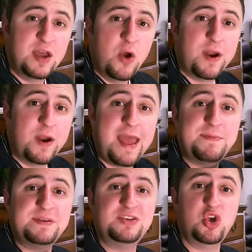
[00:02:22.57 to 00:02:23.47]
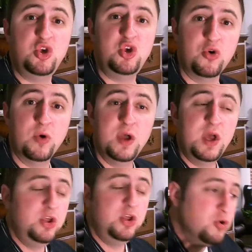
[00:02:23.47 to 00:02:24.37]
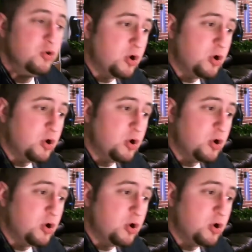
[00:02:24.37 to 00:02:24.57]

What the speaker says: what happens to you? You